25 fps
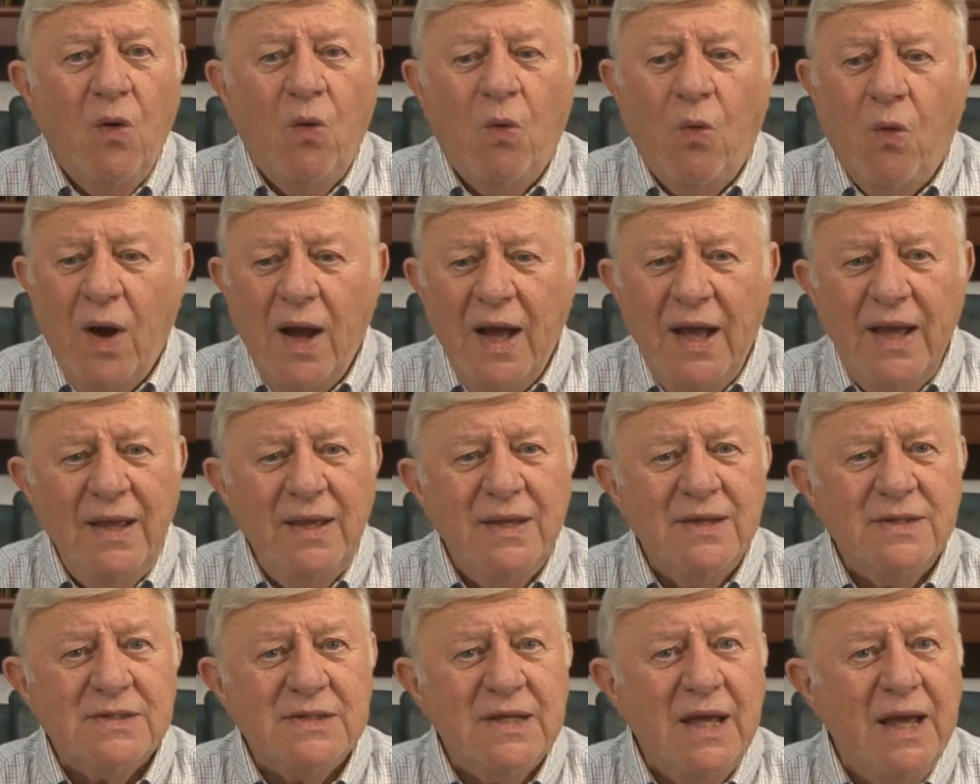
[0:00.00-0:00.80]
Why
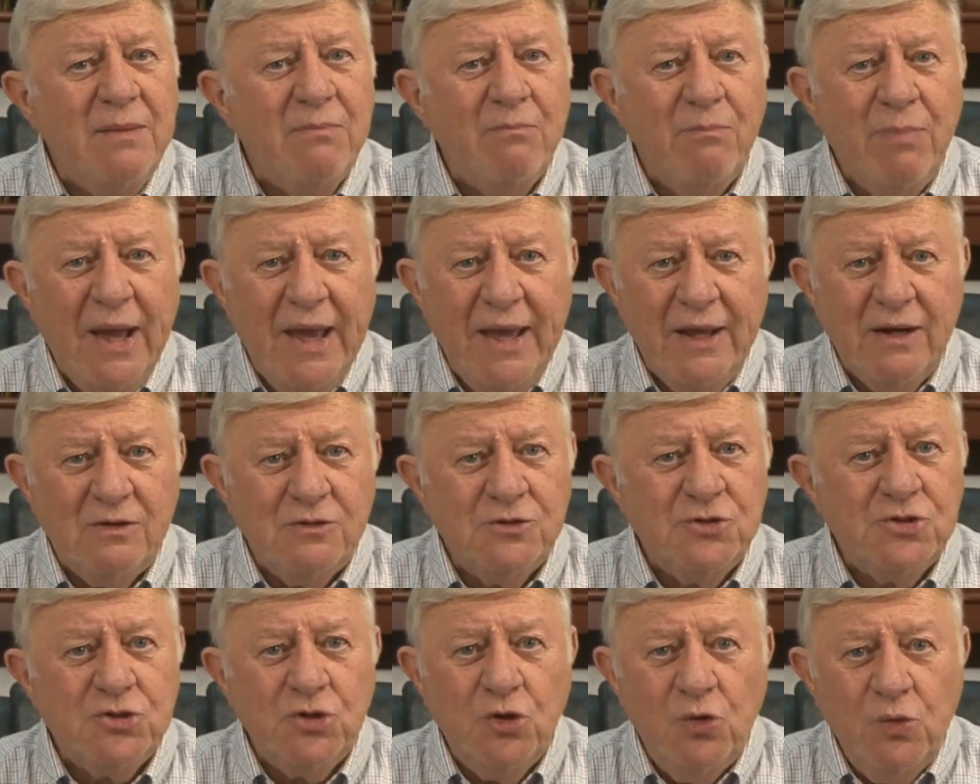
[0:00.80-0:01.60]
is that battle
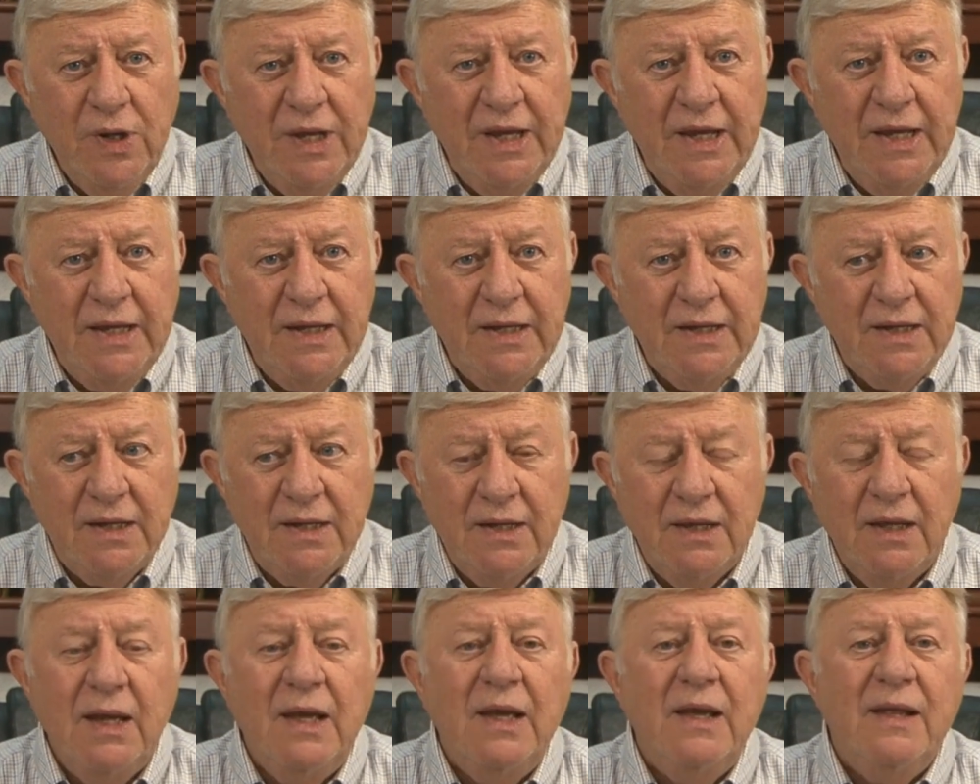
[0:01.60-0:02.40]
so
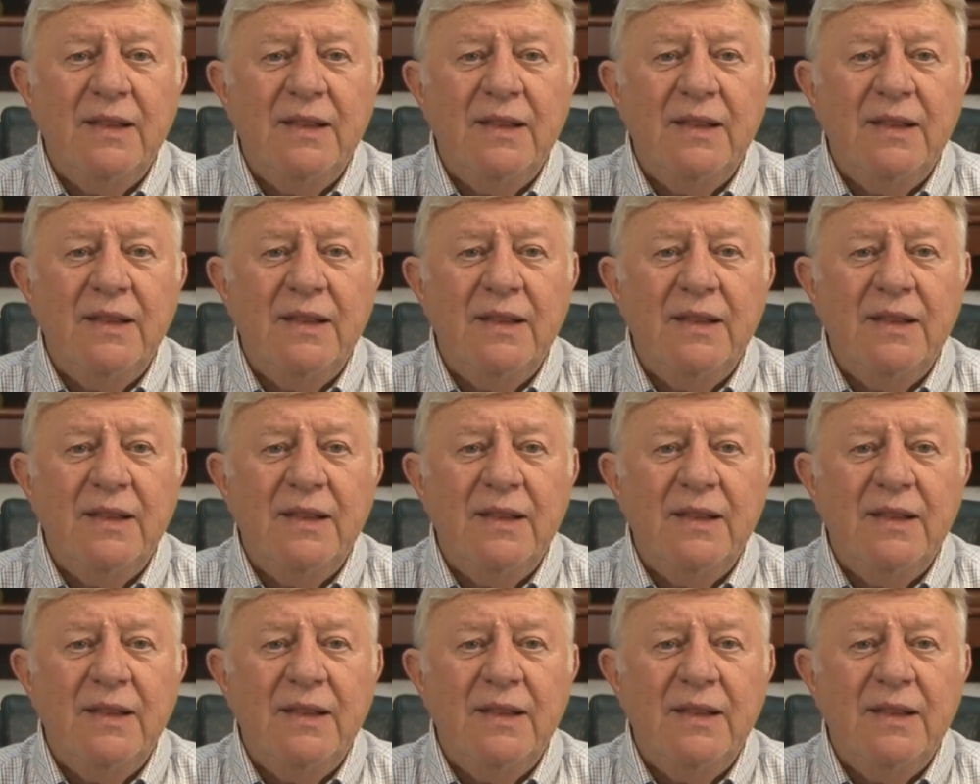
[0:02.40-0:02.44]
heated?